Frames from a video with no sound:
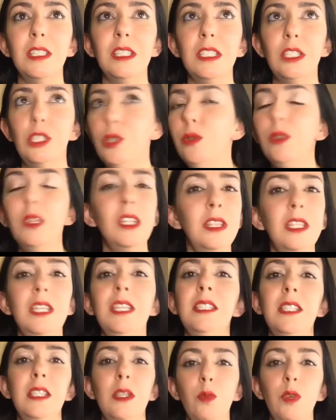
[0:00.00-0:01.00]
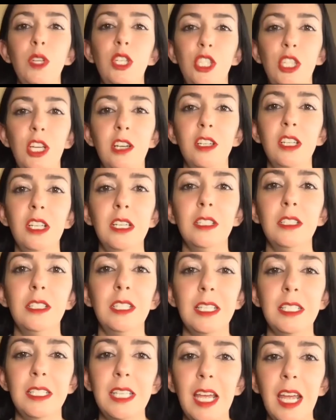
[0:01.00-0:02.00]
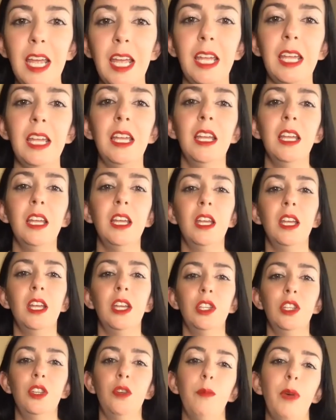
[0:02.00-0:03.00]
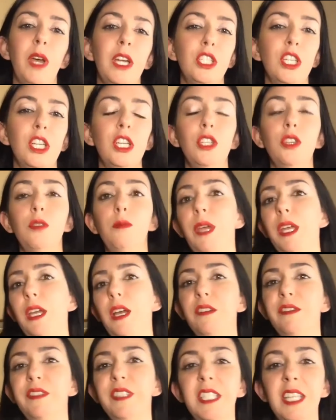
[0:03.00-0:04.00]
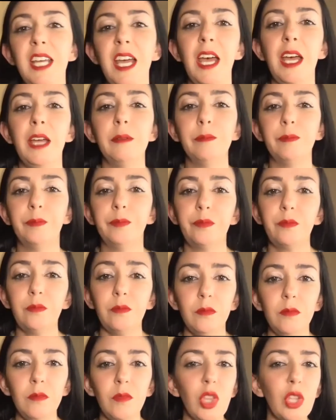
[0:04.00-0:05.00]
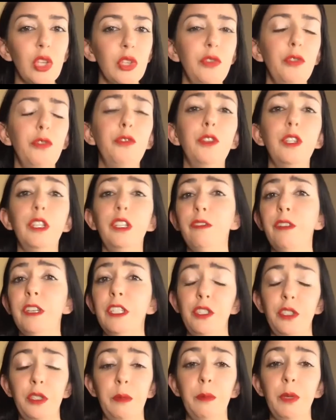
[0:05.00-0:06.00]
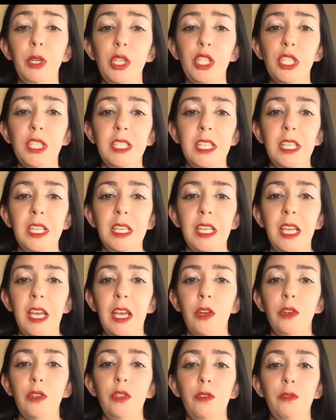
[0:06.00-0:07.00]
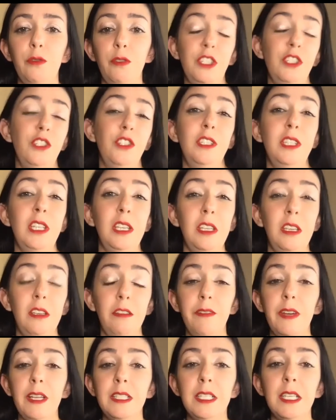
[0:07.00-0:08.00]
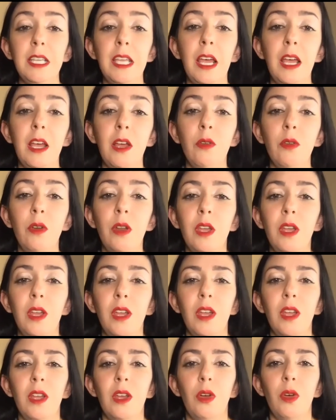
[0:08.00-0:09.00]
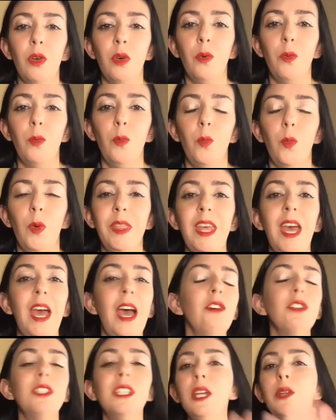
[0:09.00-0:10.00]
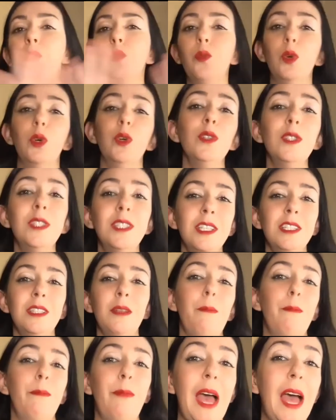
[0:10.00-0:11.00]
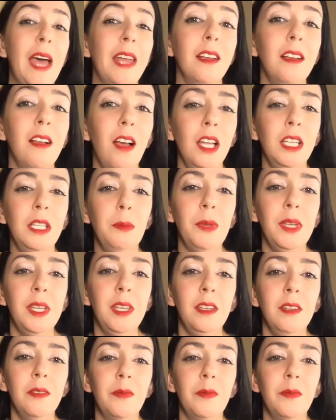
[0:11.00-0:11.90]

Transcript: do the things that we shared here today, your budget, you pay off debt, you fully fund your emergency account, you fund your sinking funds account. When the outside world sees a bad economy,